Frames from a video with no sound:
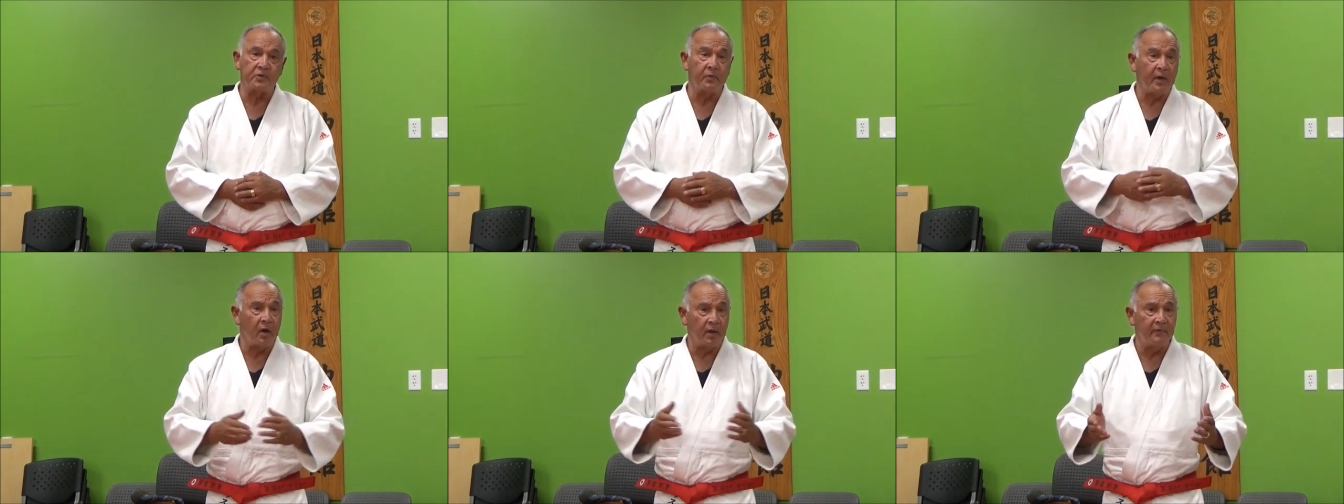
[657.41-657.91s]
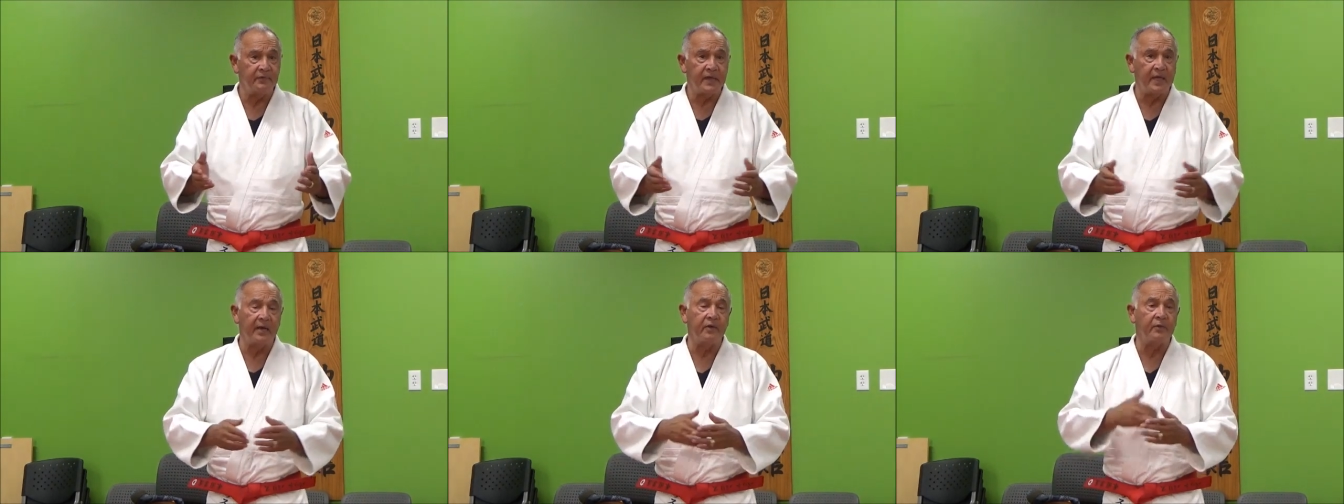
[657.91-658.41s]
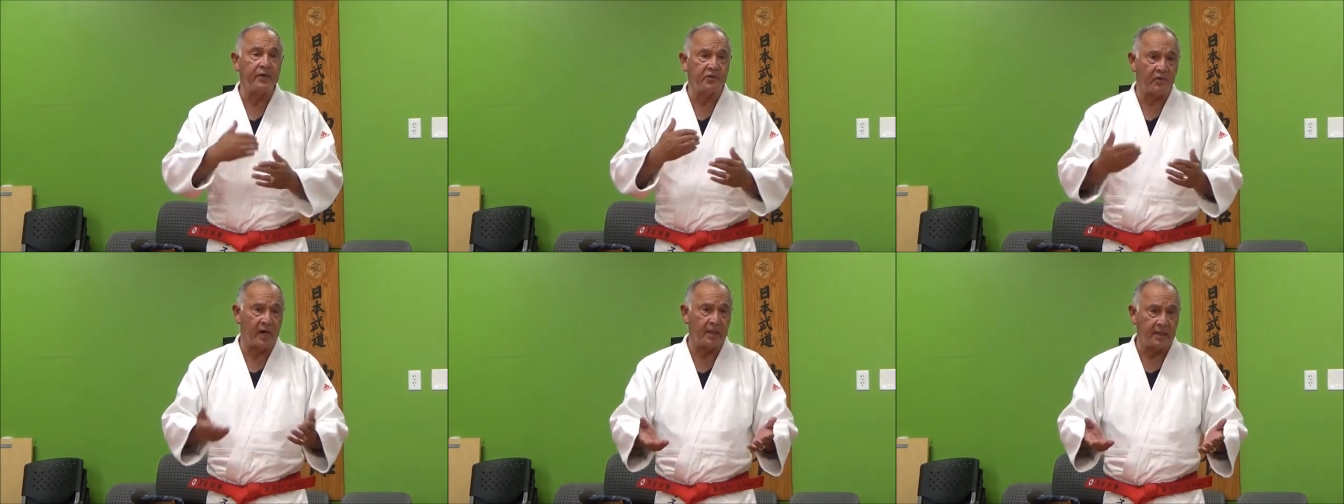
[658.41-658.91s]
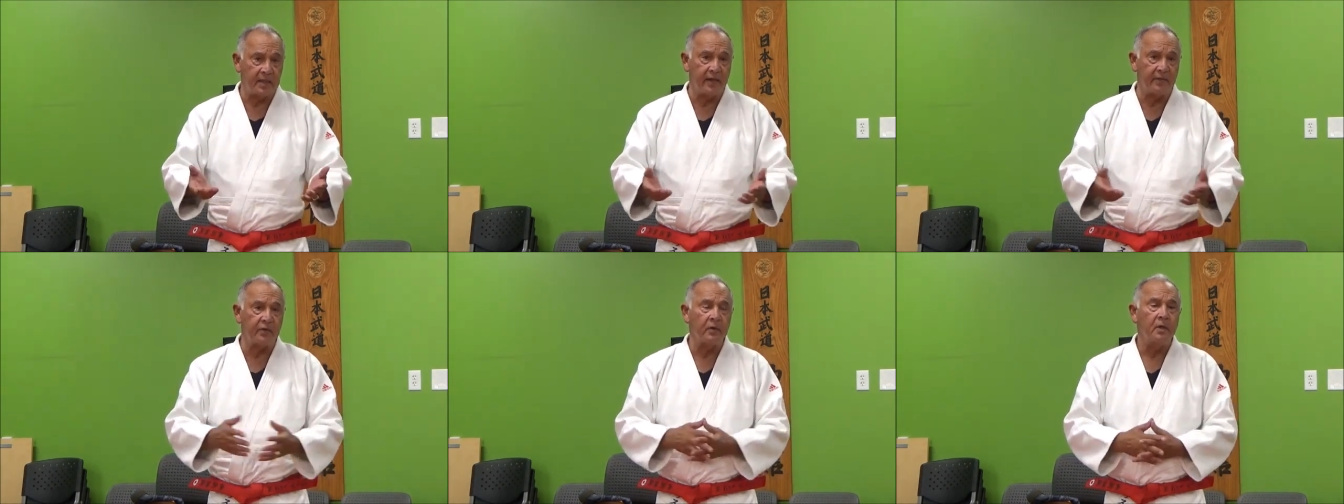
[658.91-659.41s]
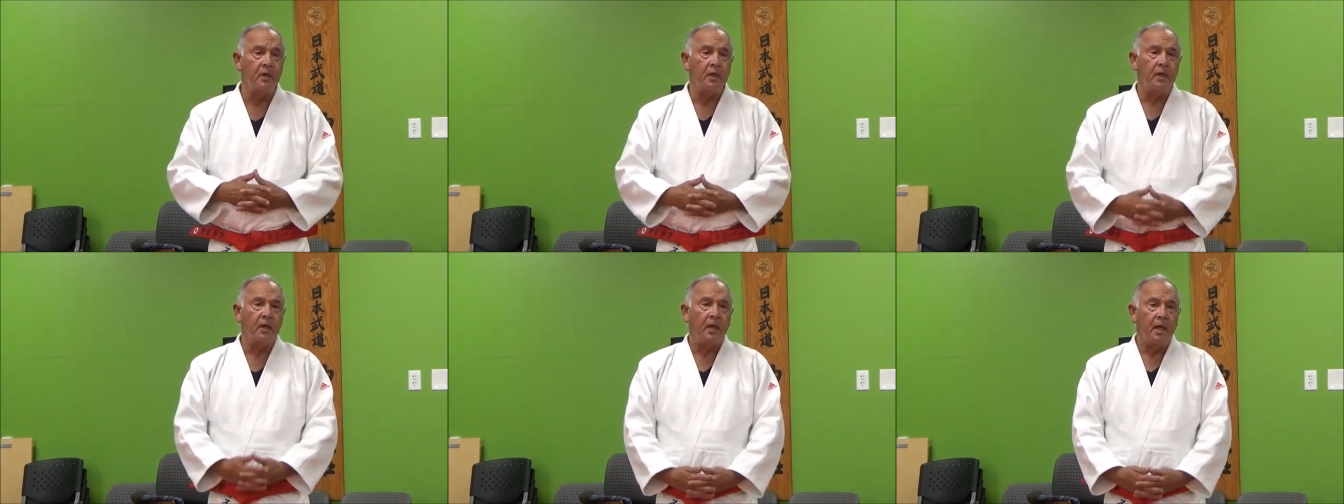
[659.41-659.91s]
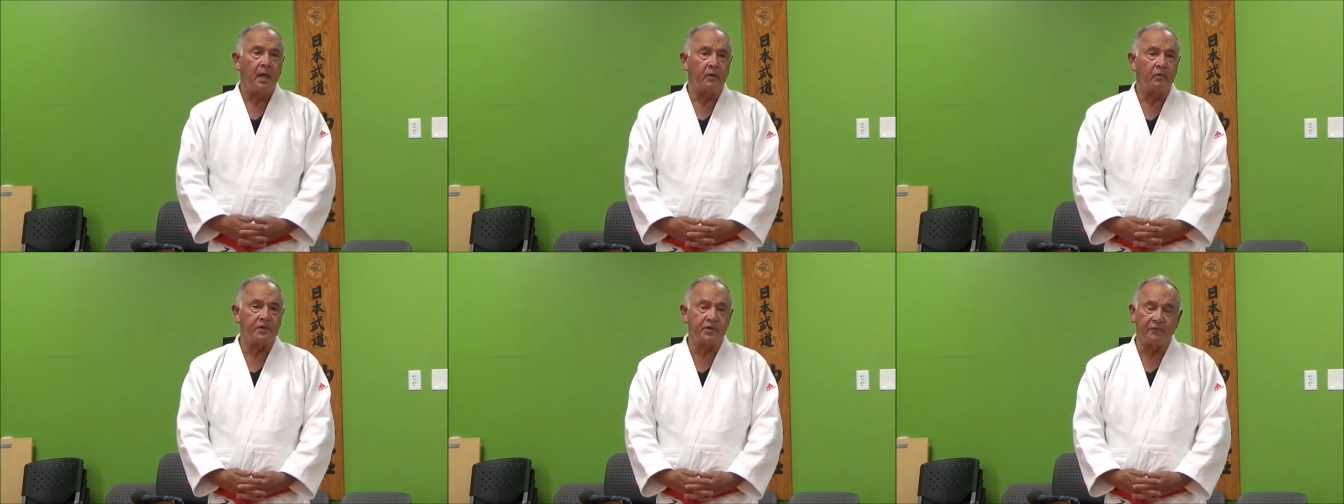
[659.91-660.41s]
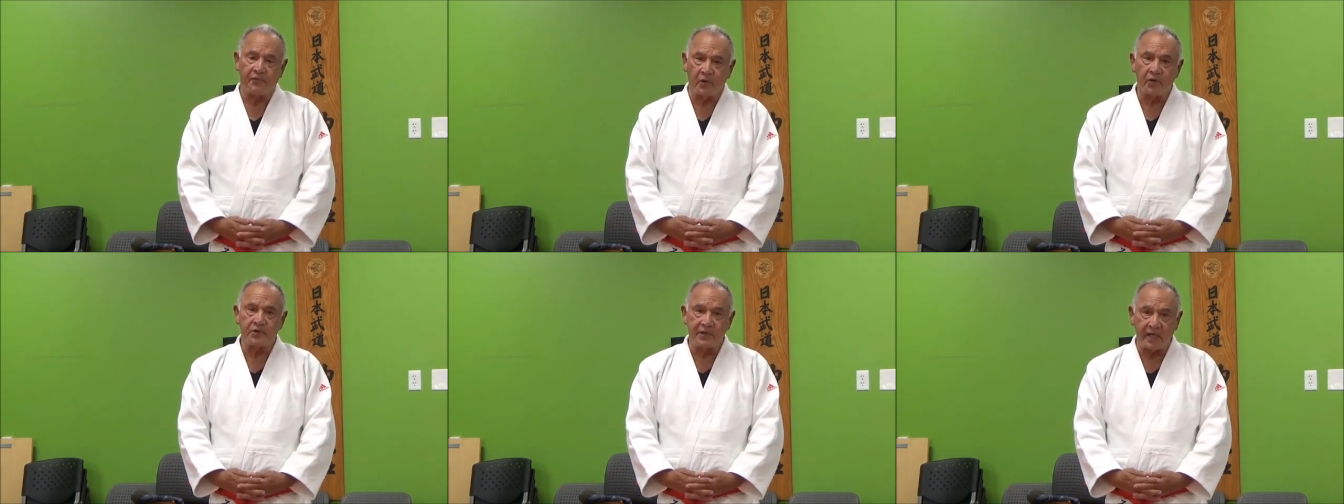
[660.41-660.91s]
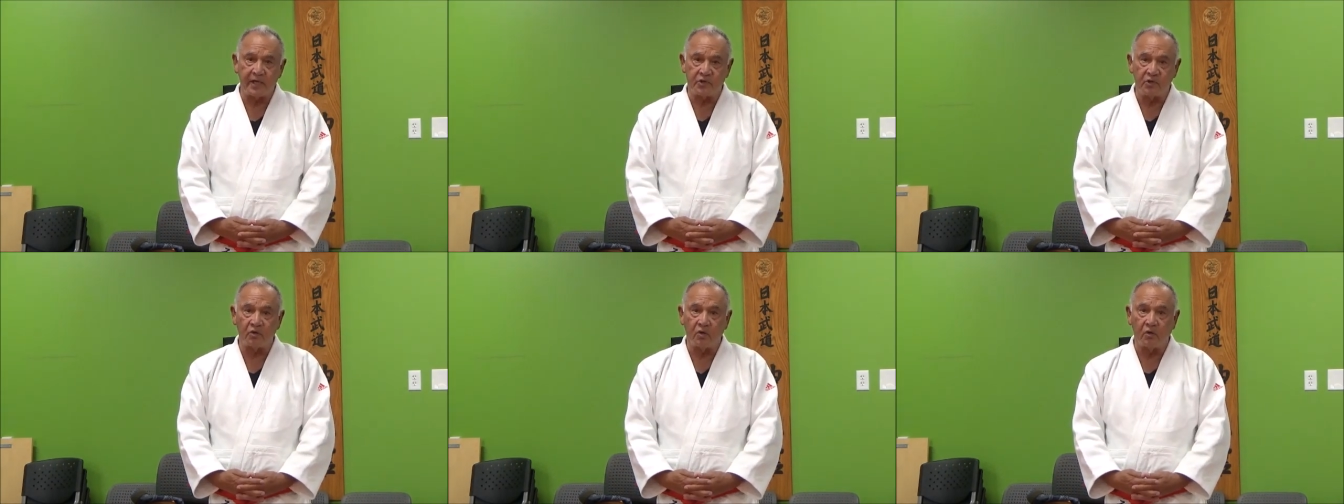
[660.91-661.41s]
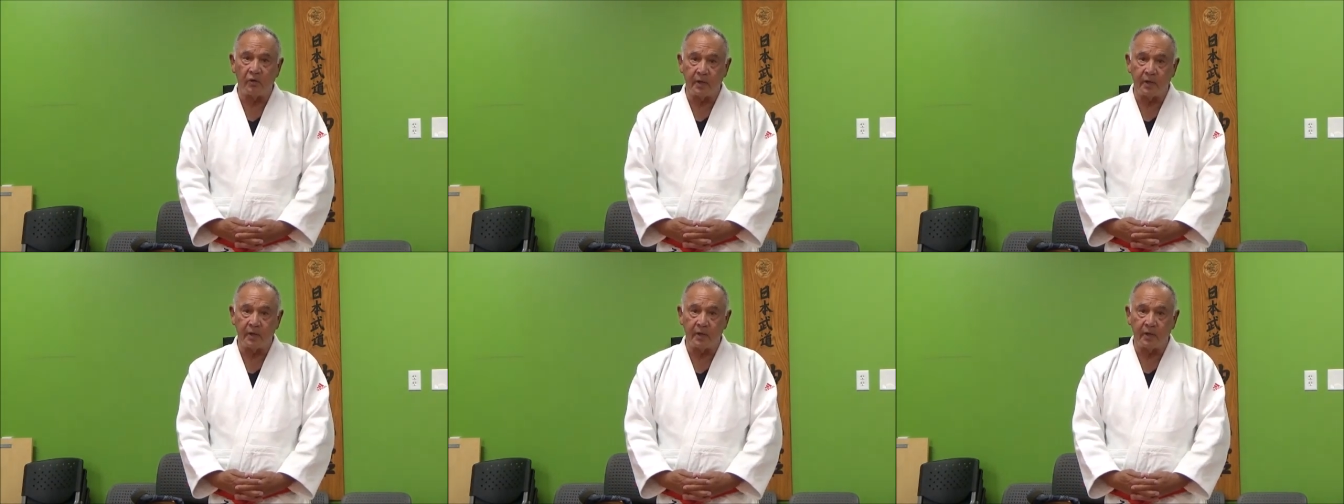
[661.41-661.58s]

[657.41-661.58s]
And we all lived together, we trained together, and it was the first Seiki Juku in